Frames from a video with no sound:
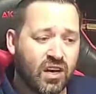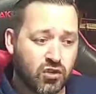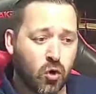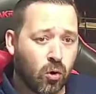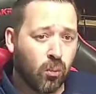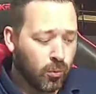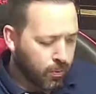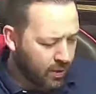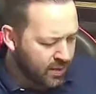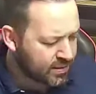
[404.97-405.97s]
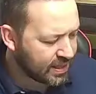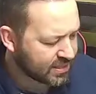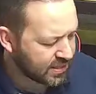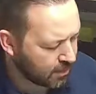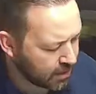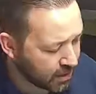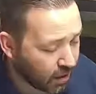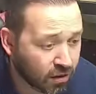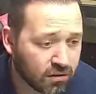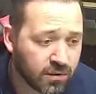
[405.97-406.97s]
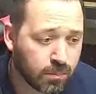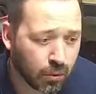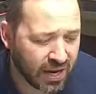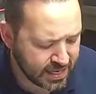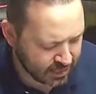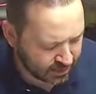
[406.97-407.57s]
durable print that's going to be harder to break.